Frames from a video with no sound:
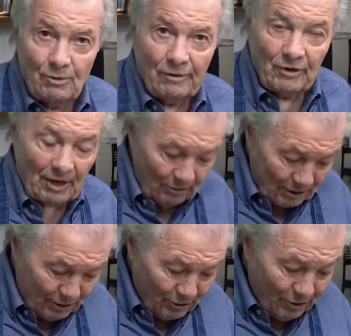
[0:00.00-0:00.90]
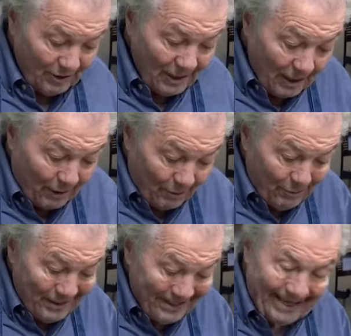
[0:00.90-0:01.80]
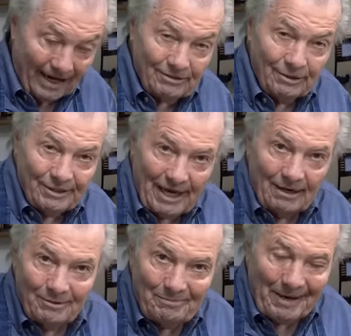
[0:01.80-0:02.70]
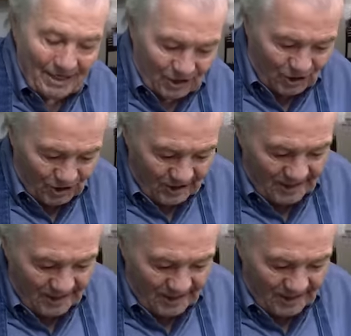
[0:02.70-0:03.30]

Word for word: I worked for Howard Johnson in 3,000 gallon batch.